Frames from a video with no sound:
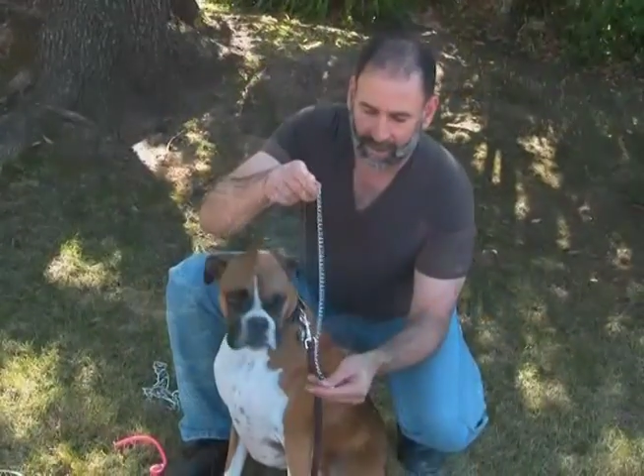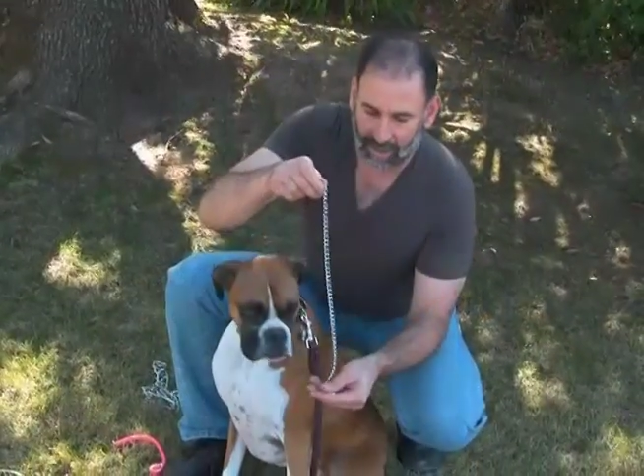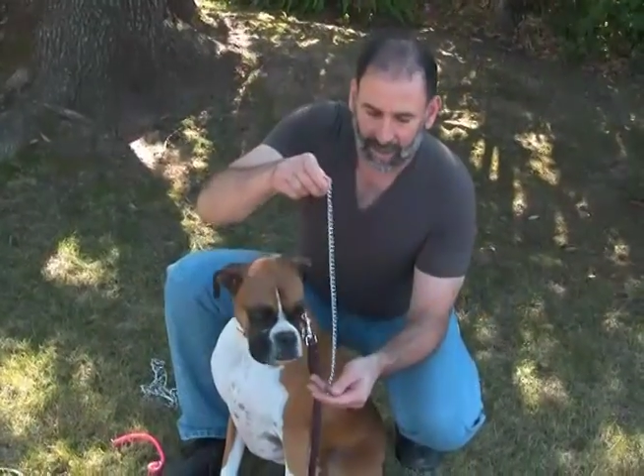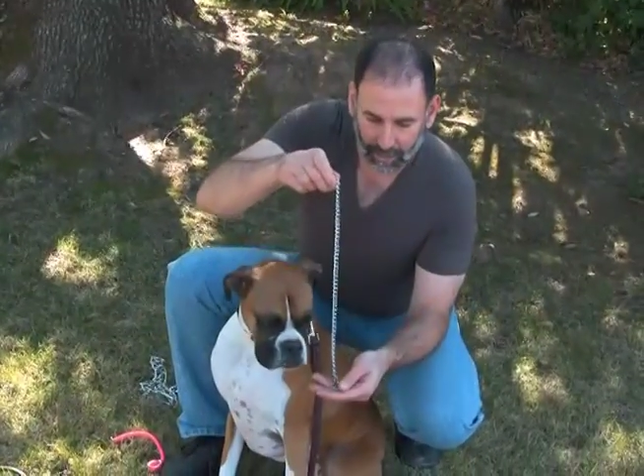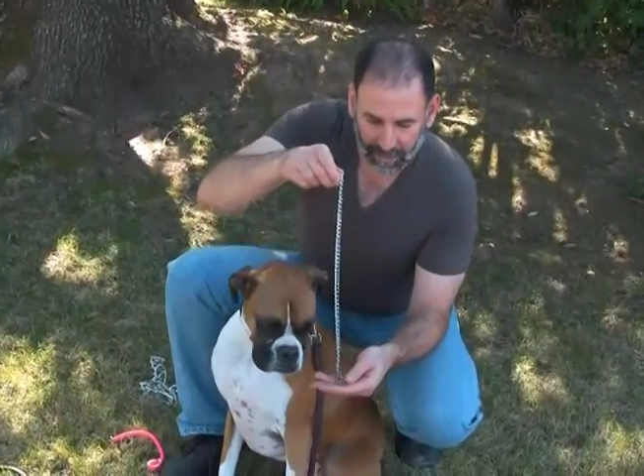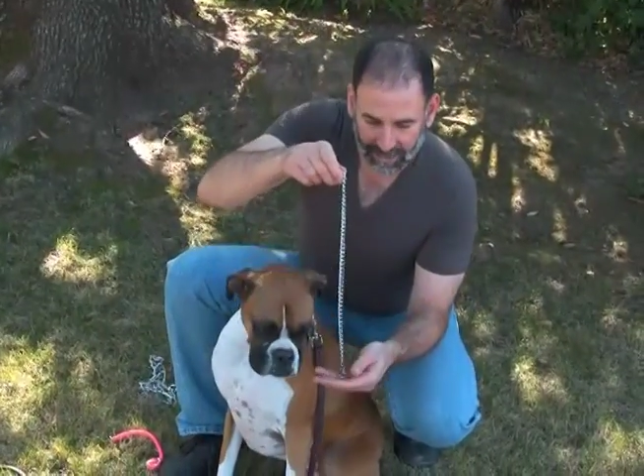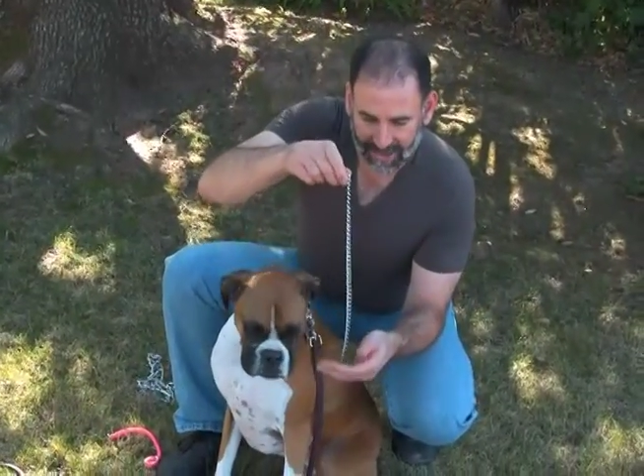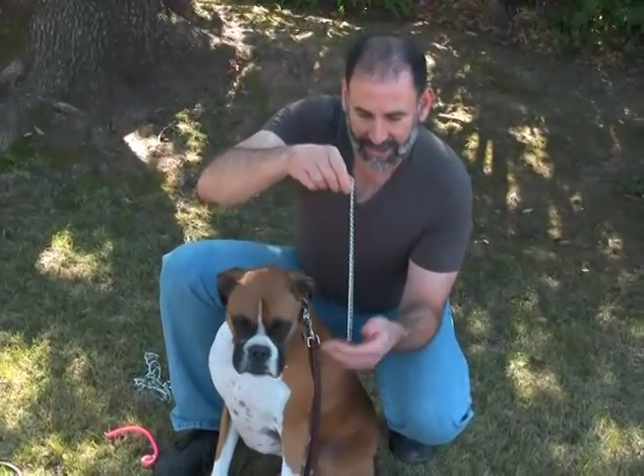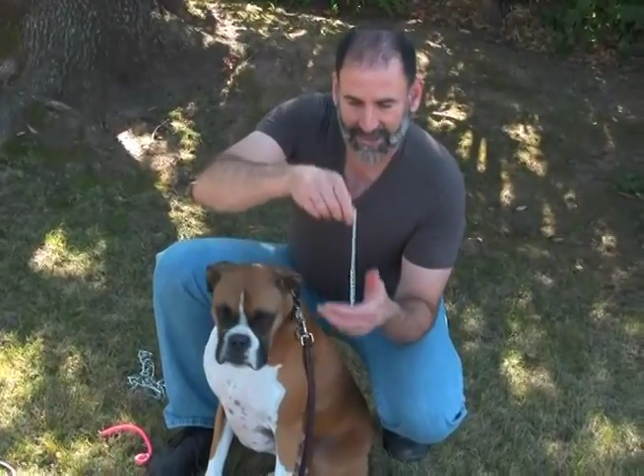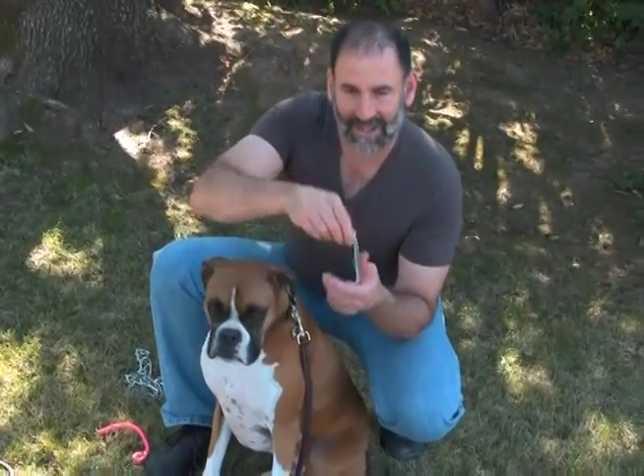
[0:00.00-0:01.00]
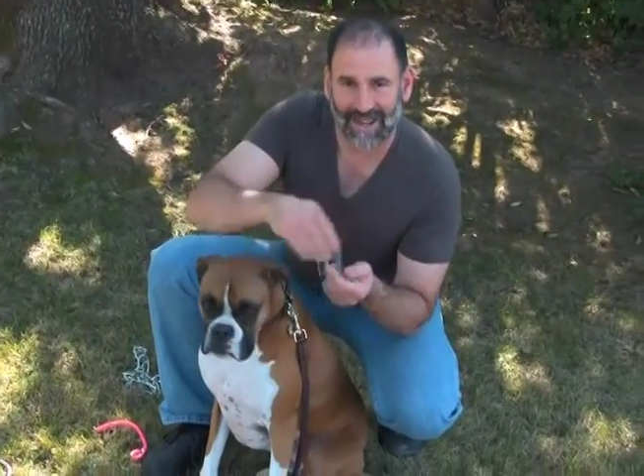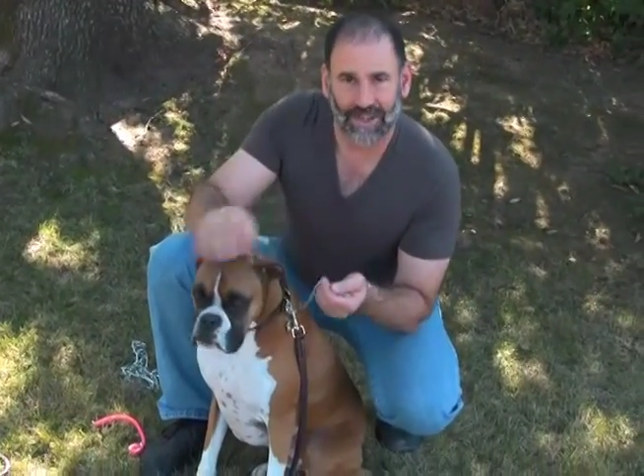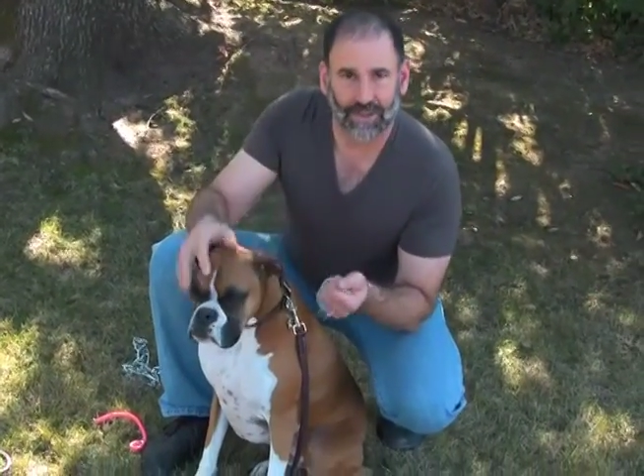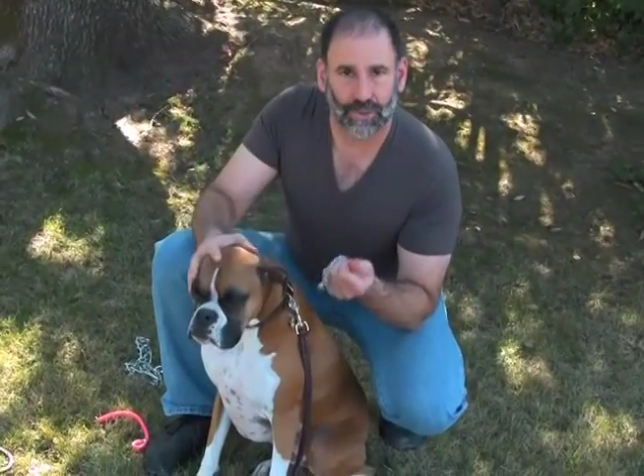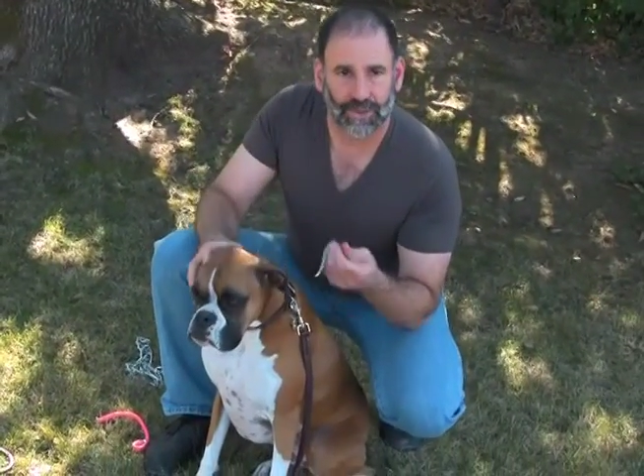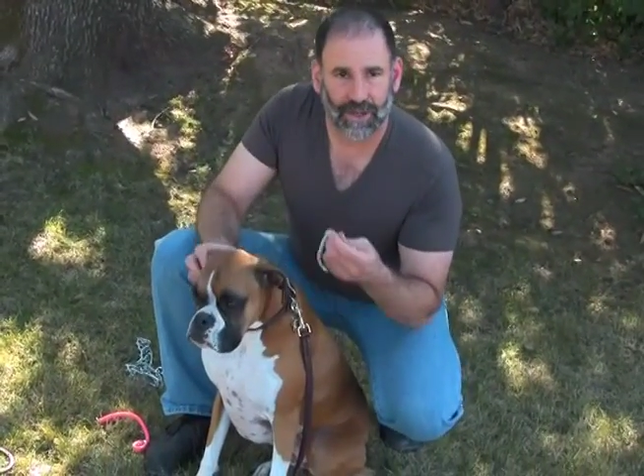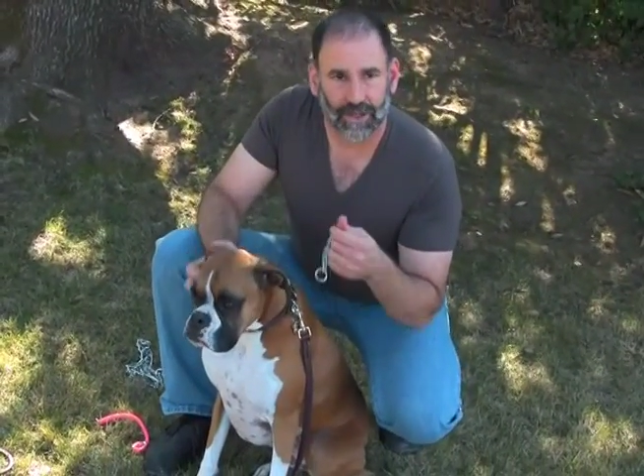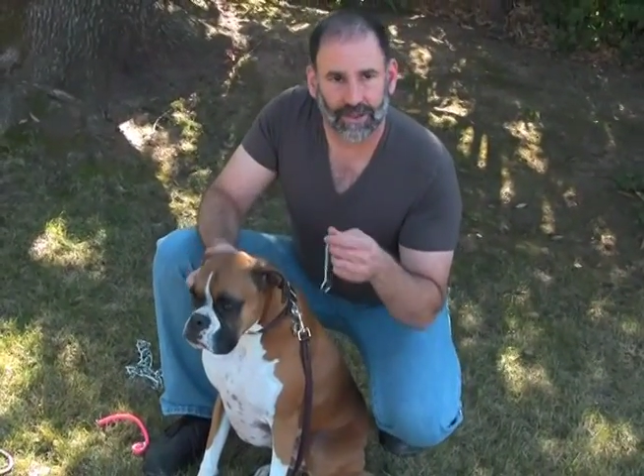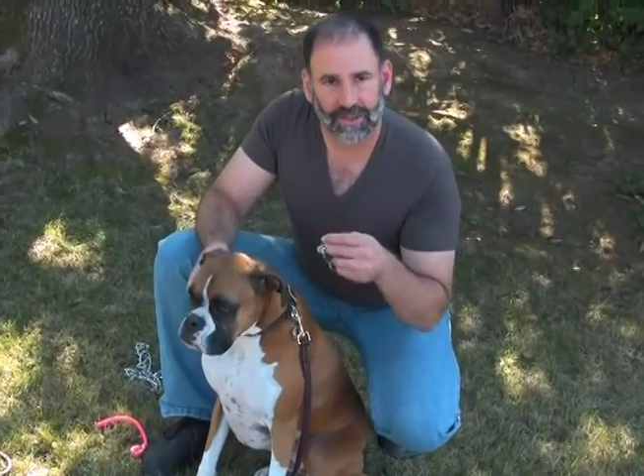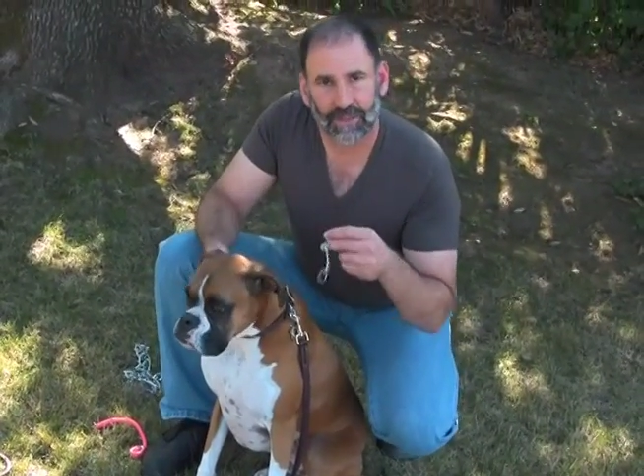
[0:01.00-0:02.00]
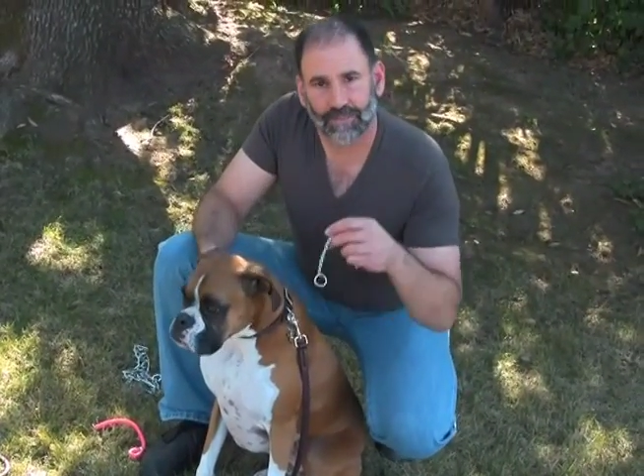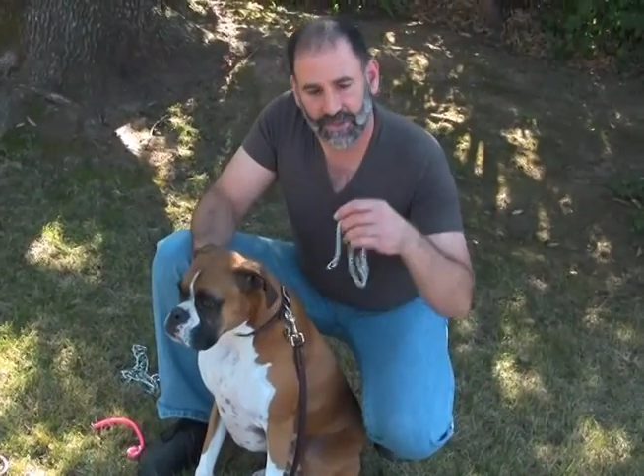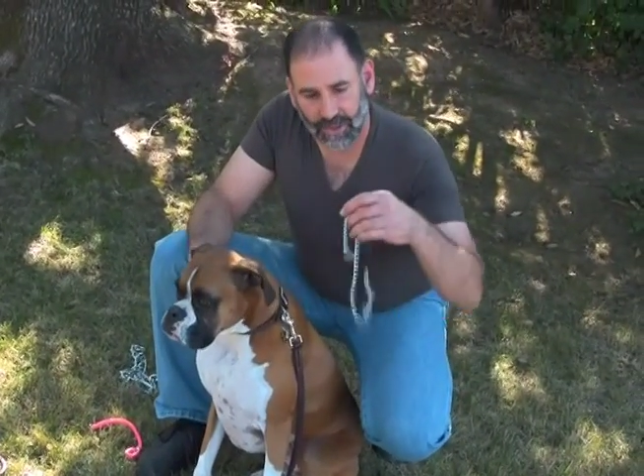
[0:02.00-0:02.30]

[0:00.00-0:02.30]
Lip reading: The problem with these is they injure dogs.